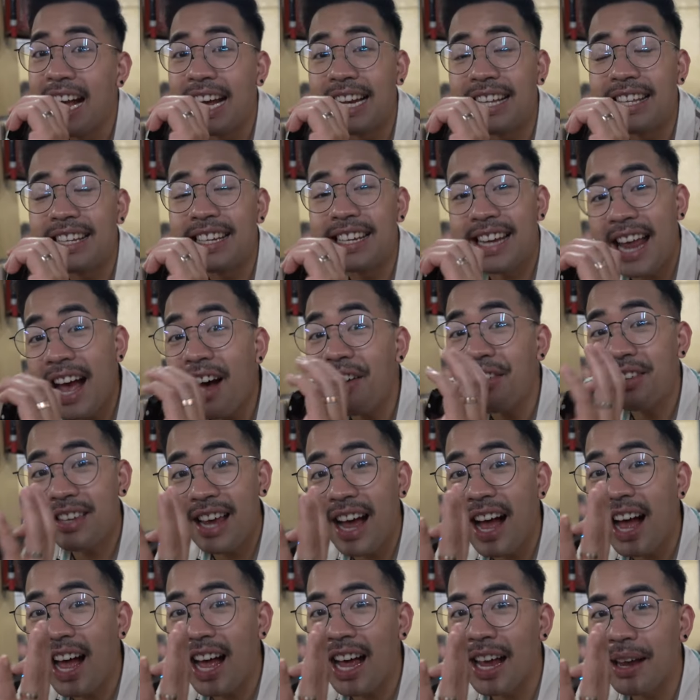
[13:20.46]
it's now
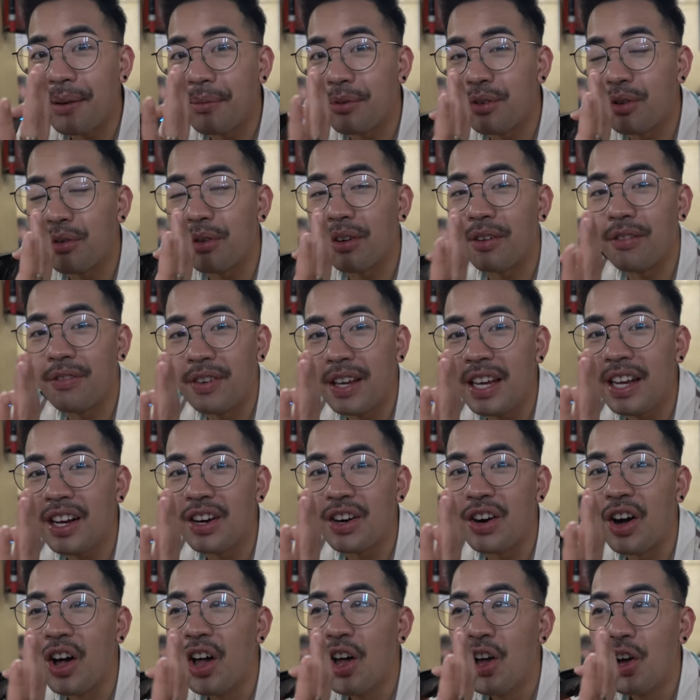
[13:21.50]
time to
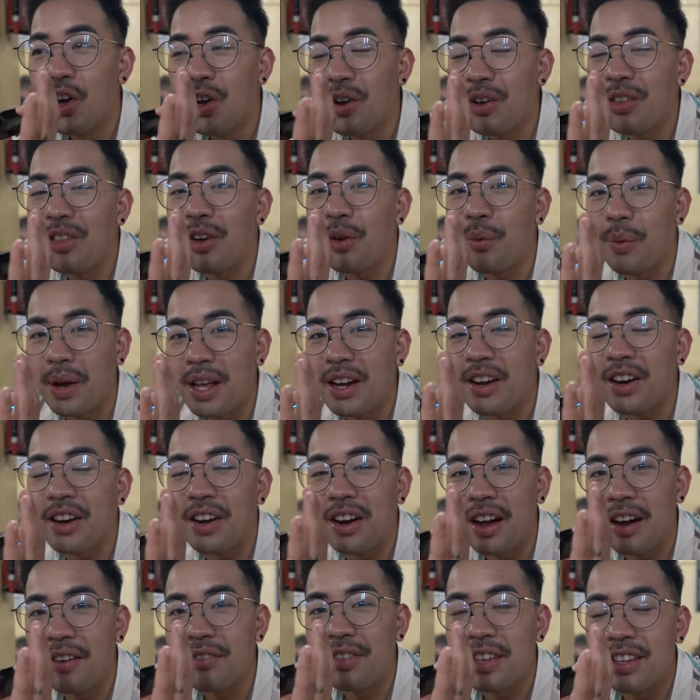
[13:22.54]
reveal who the winner
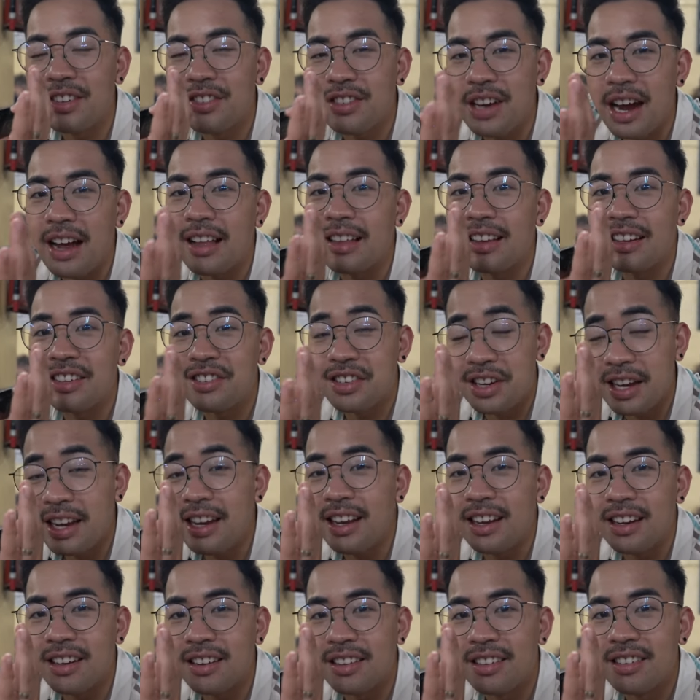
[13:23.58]
of this challenge
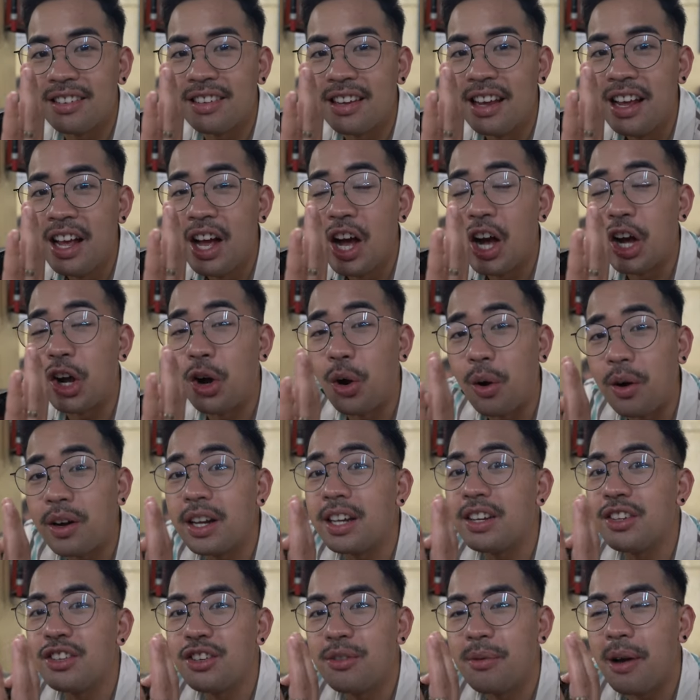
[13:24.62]
is,
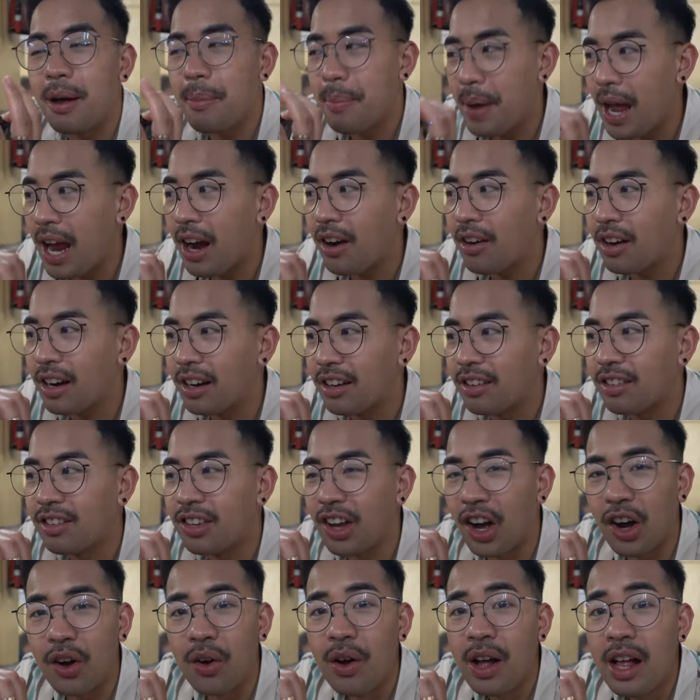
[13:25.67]
according to my parents.
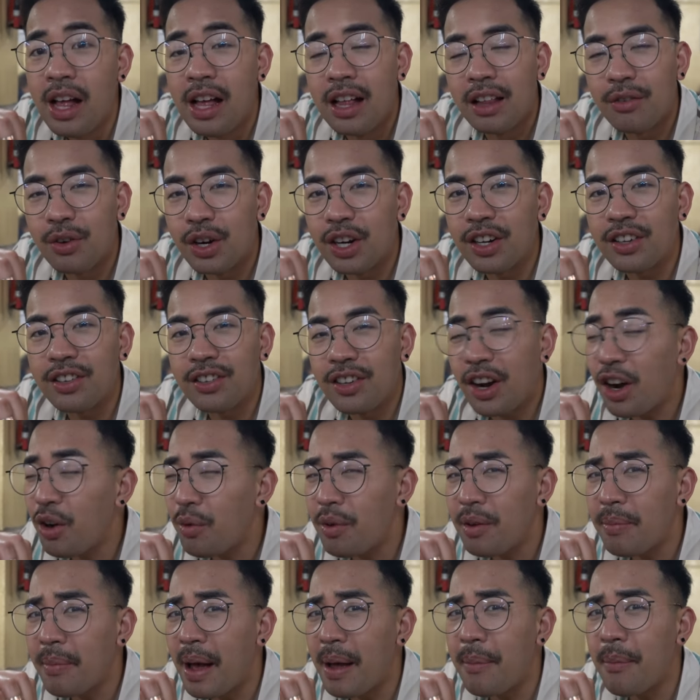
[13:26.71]
So we're gonna start
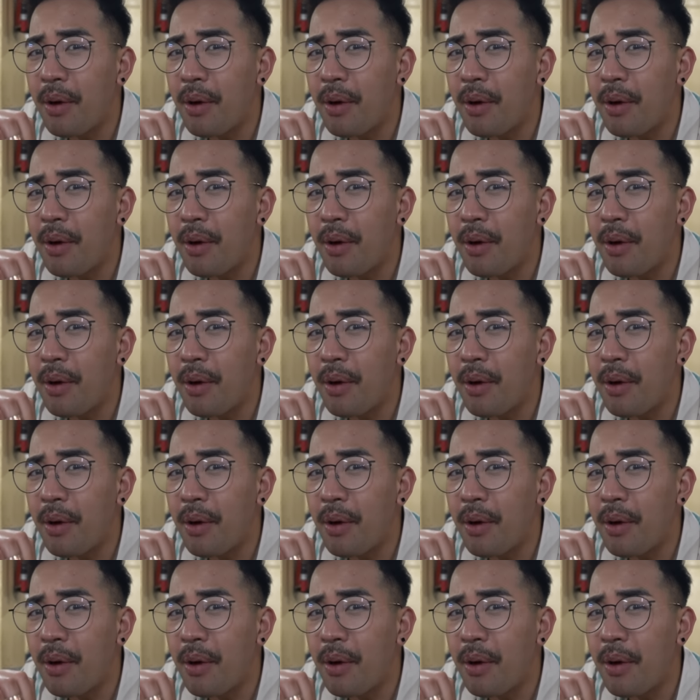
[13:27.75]
with my